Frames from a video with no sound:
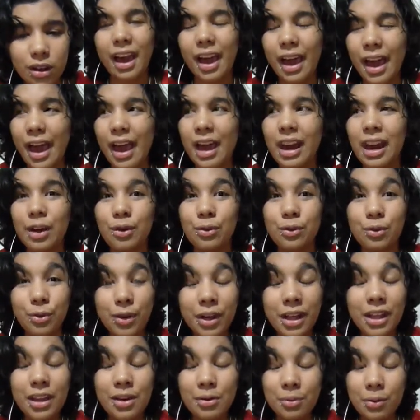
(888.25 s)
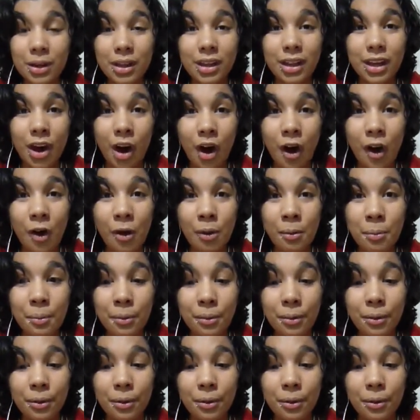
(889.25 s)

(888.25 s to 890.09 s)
And I really, really hope